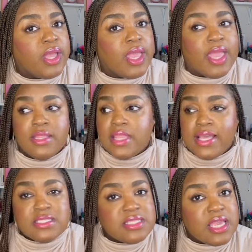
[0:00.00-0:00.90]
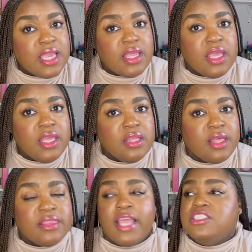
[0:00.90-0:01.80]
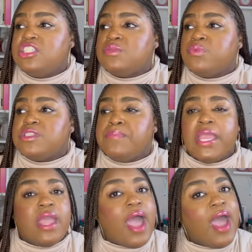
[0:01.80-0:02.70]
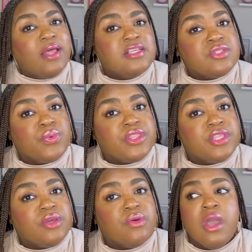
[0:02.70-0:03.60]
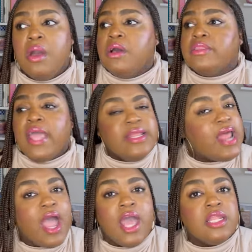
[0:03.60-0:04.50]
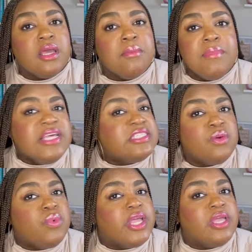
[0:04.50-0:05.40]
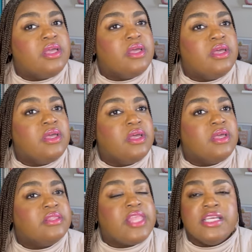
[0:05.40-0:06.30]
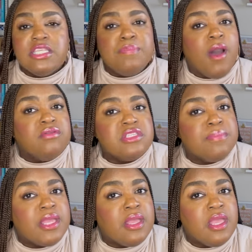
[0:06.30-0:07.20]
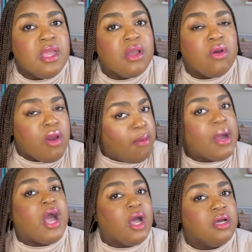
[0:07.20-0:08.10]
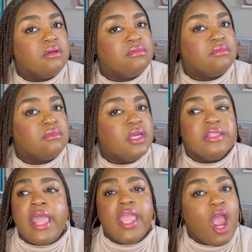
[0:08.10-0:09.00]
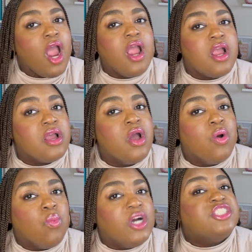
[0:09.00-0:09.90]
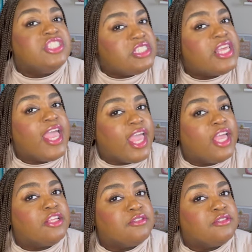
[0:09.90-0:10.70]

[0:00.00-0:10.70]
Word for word: in that scene. They just was being honest with you. They not messing with, they supposed to be grandma. They heard what she said